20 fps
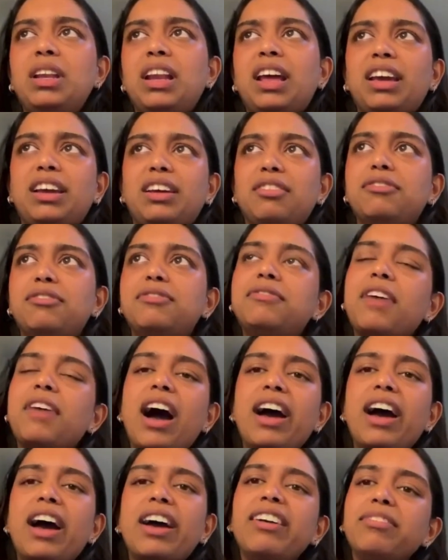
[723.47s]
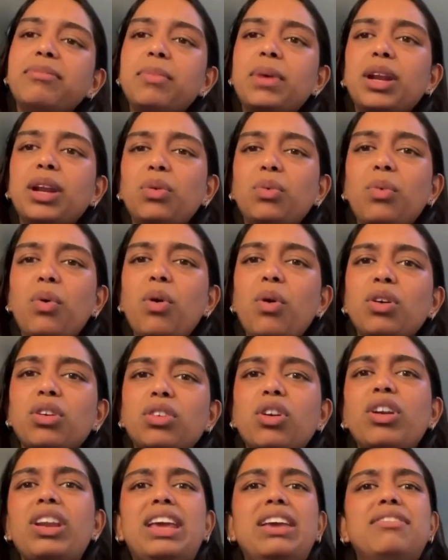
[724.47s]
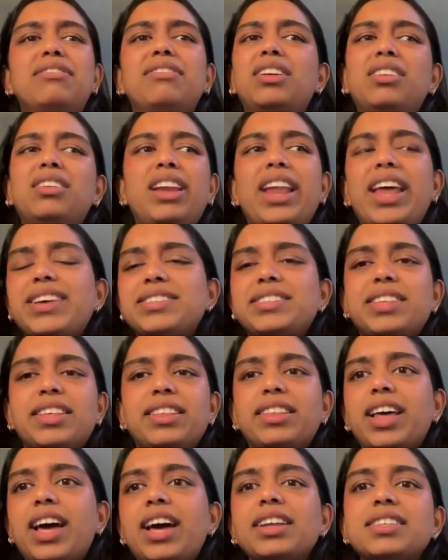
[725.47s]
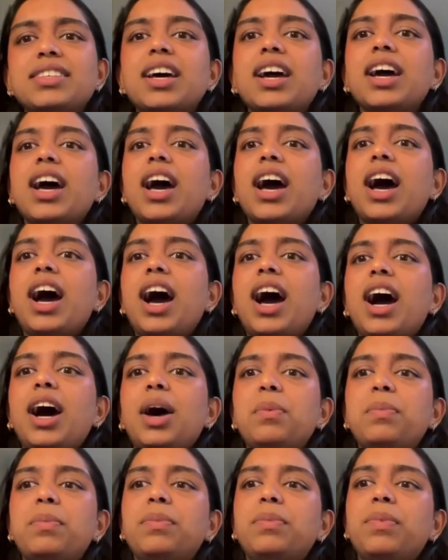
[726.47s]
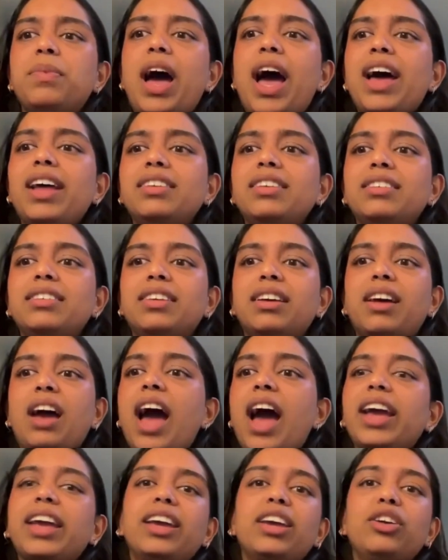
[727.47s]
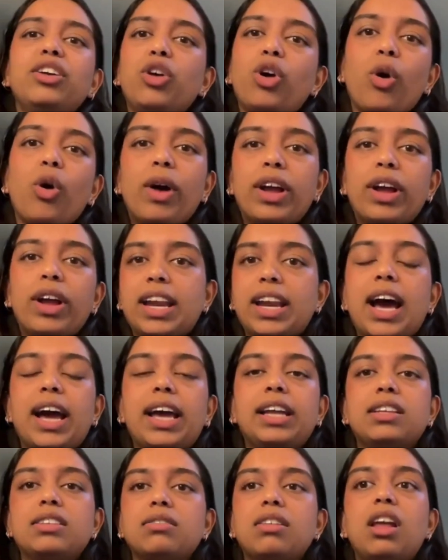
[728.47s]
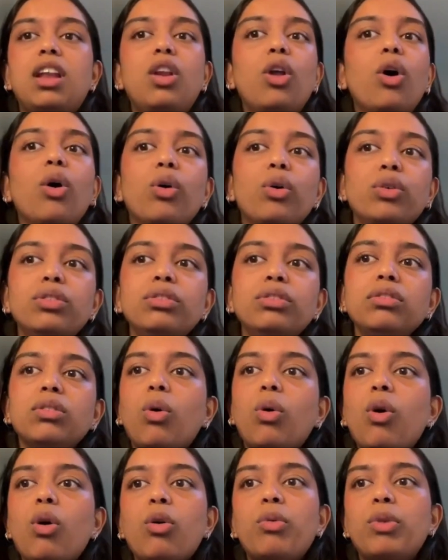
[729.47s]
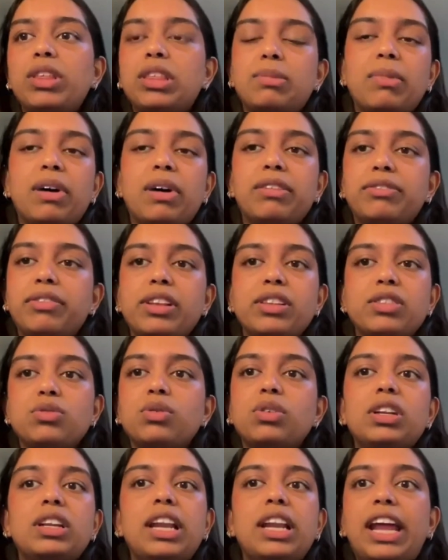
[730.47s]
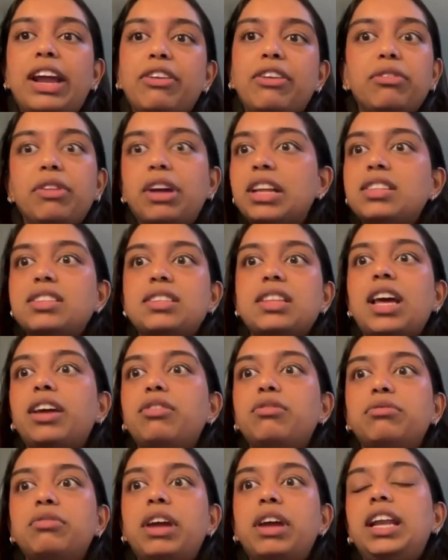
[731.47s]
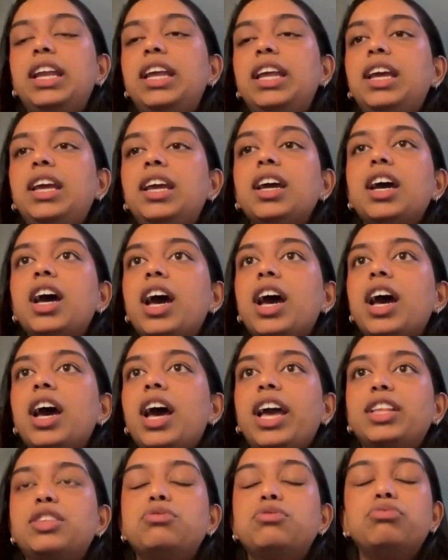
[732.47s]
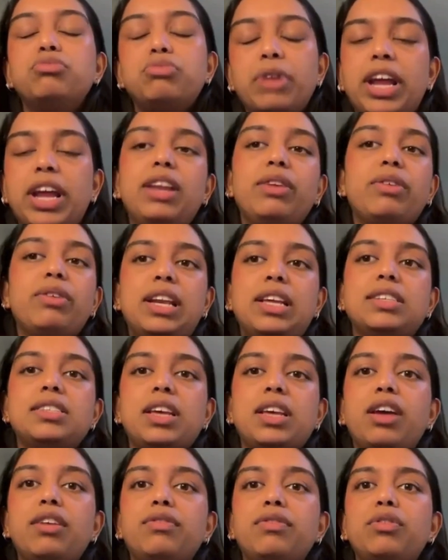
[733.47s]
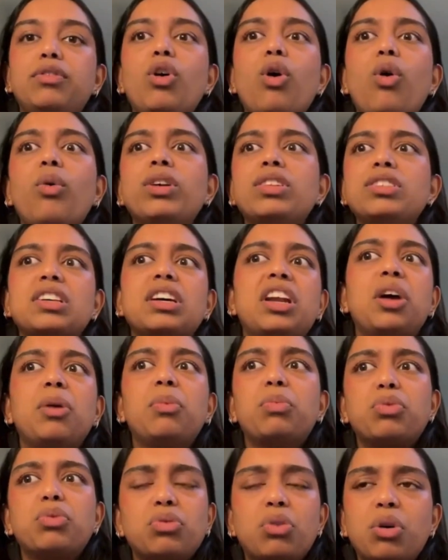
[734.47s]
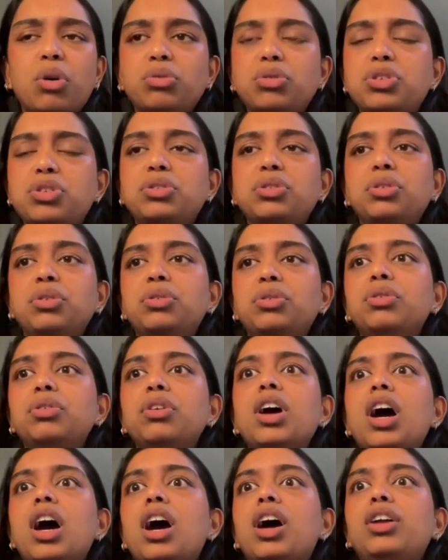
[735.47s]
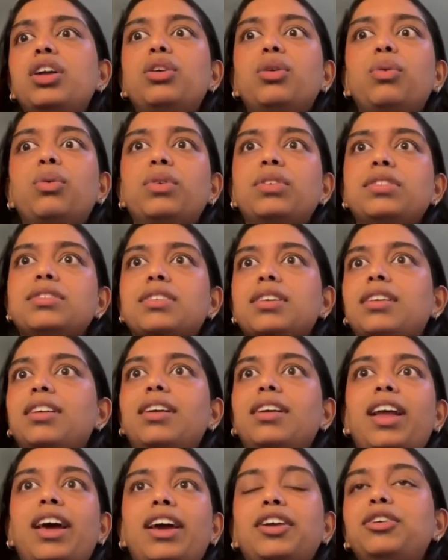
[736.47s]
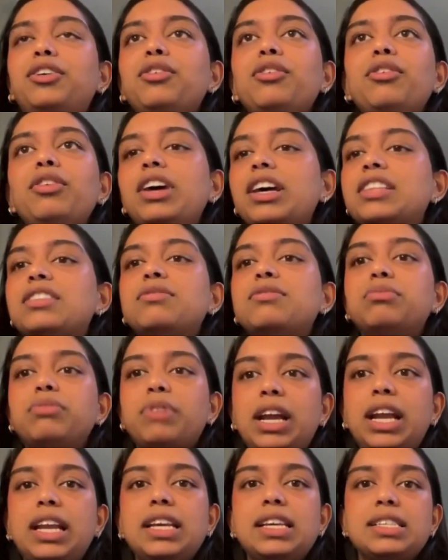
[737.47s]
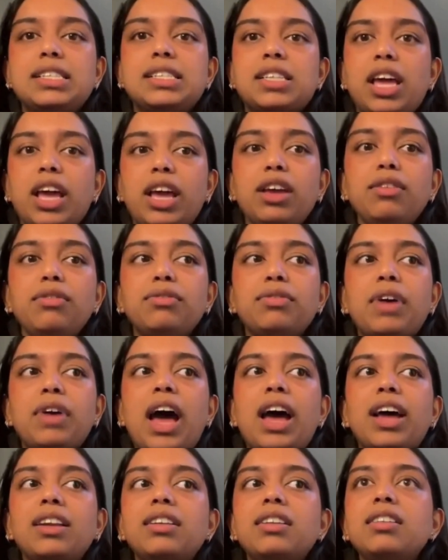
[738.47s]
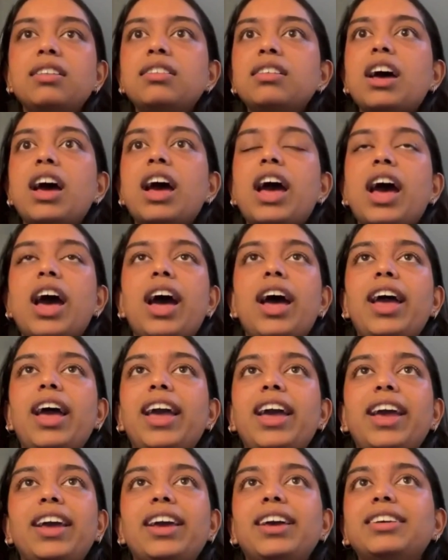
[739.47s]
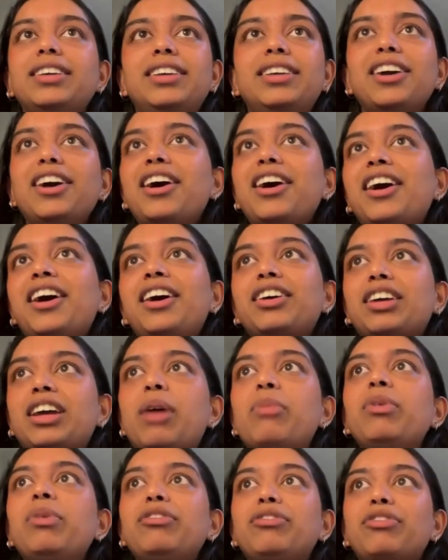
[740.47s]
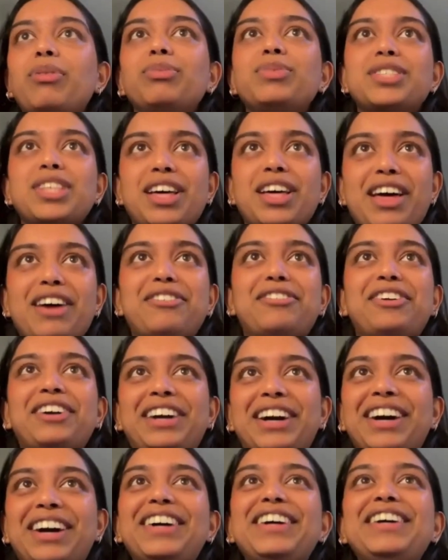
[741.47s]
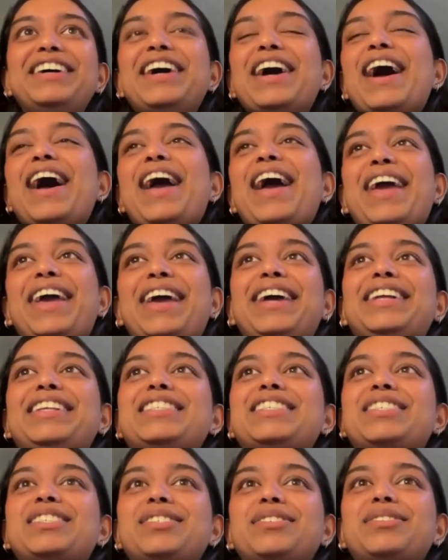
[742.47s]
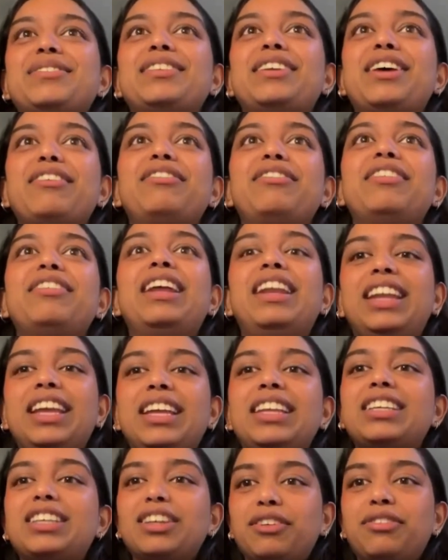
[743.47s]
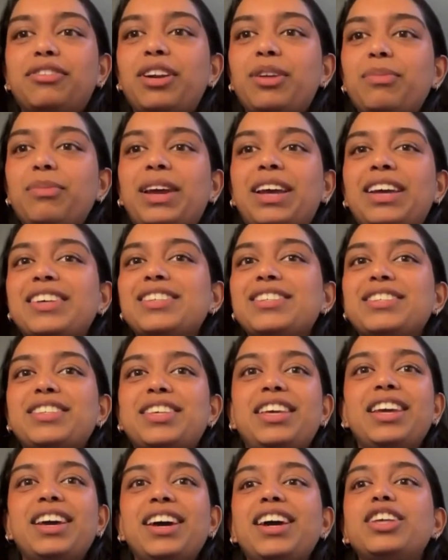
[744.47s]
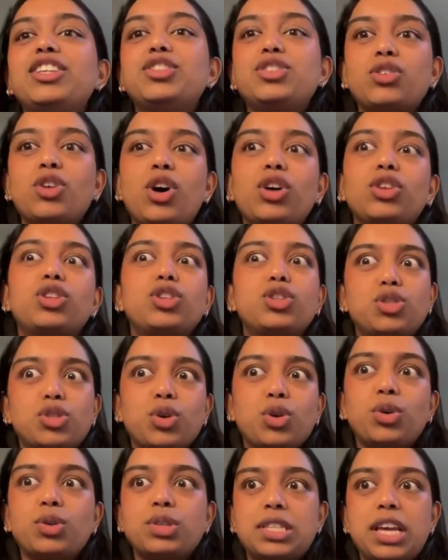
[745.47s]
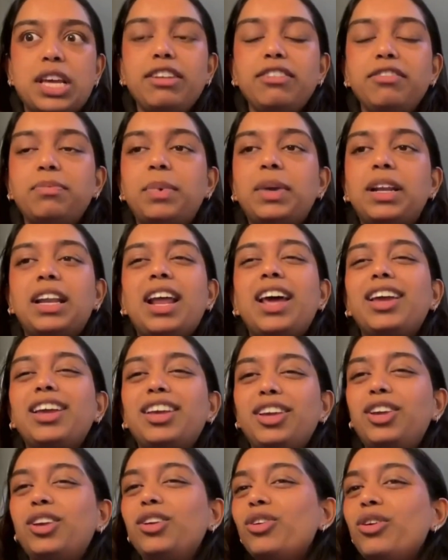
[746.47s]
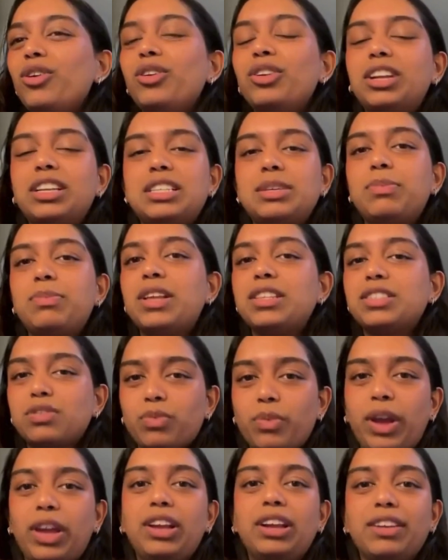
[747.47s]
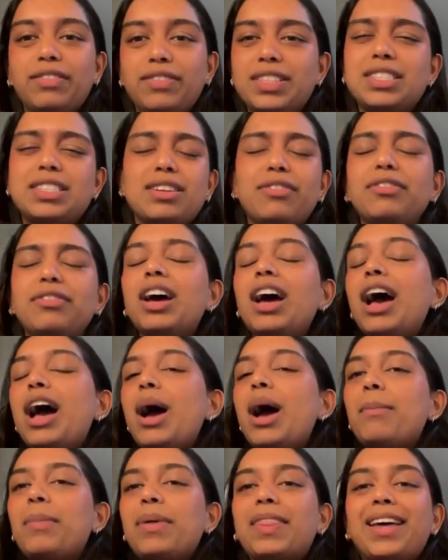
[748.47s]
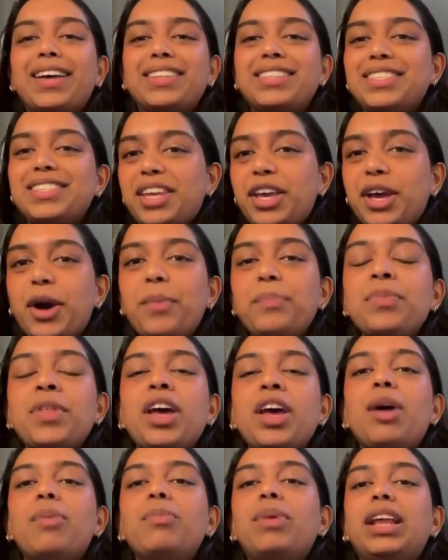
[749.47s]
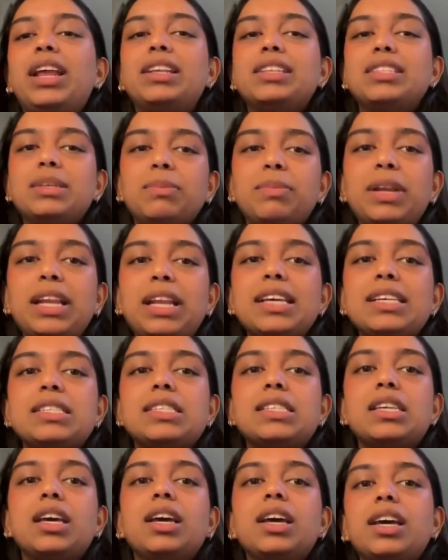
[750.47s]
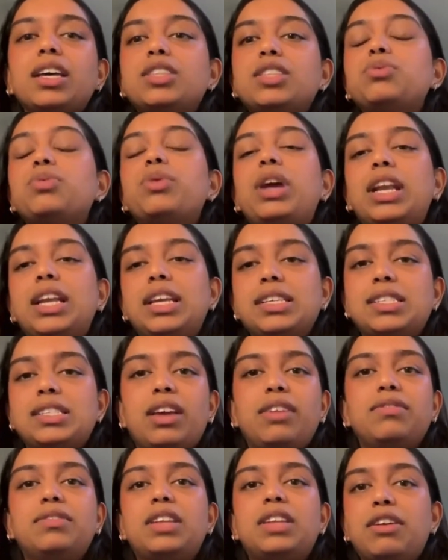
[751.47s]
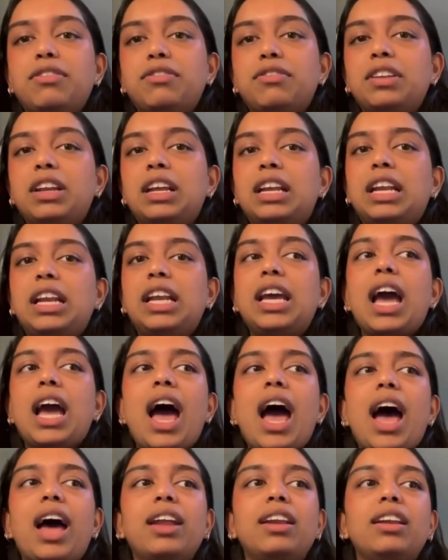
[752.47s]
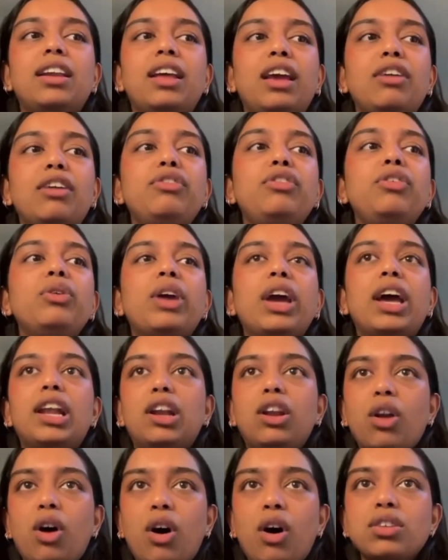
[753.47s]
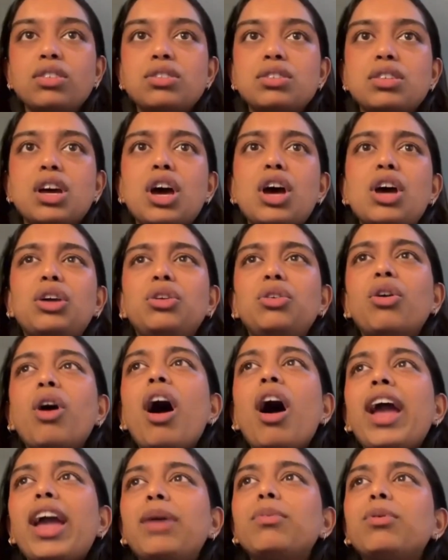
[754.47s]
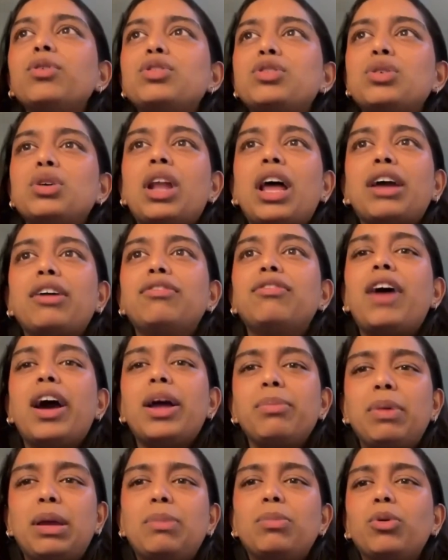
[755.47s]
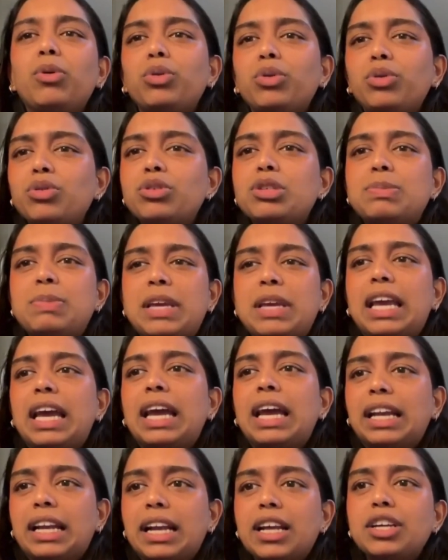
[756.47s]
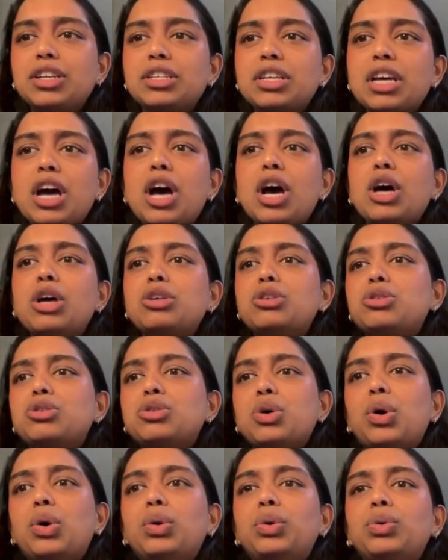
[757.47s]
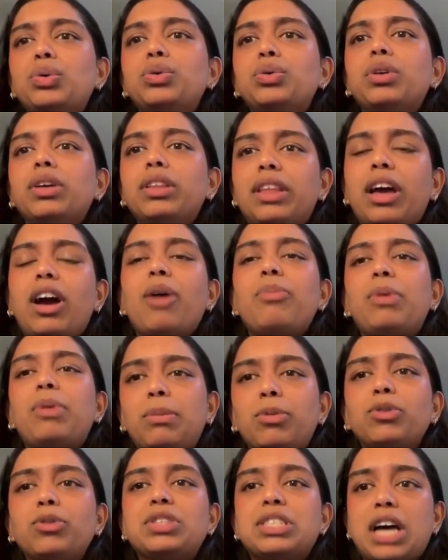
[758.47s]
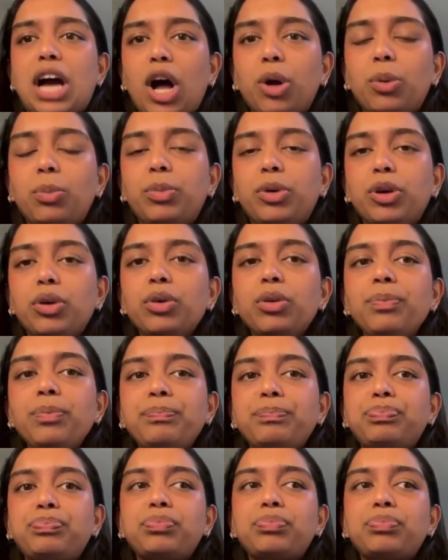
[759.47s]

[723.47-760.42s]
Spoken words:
like a 5-minute walk, not even, less than that. And I can go at night alone or with my friends. Or it's like really, it's really, really safe. No one's gonna approach you. No one's gonna like, it's really safe. And yeah, coming from South Africa, it's definitely different, because here it's not so safe, but like, it depends on where you live and stuff. But that's here. But in Tbilisi, it's really safe, definitely. And if you get lost, you are able to like find people who do speak English. So there are people to help you.